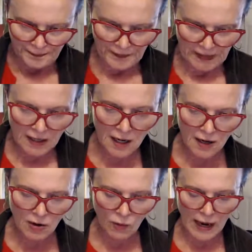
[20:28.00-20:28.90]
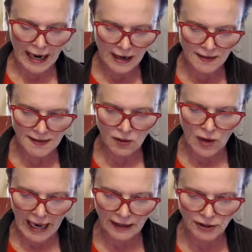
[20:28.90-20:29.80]
Oh, wow. So,
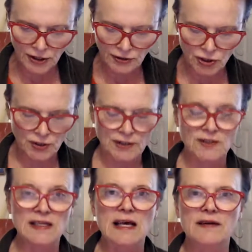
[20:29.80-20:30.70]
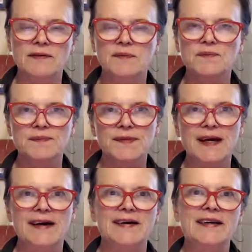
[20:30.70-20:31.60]
how do you truly? There's a lot of
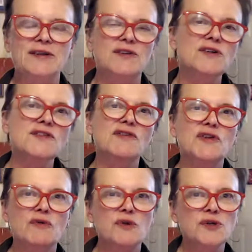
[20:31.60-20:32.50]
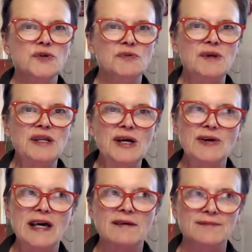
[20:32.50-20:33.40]
those of you that worked with me know
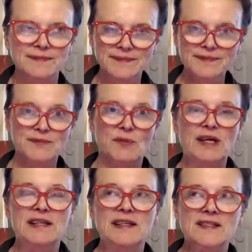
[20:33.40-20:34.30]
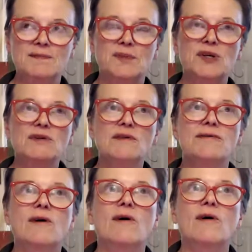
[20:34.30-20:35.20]
that when this
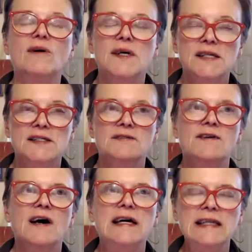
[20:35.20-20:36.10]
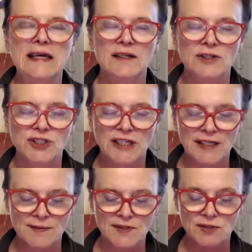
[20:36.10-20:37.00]
beautiful divine energy
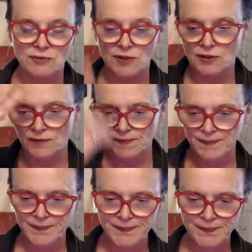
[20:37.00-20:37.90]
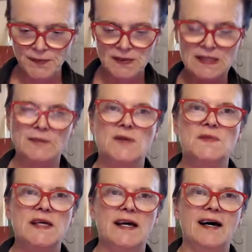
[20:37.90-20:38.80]
comes through, sometimes
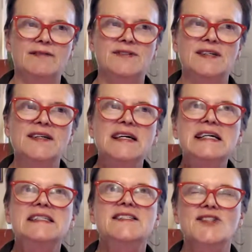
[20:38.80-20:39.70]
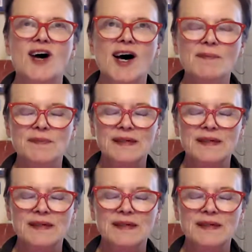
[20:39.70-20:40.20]
I have to stop.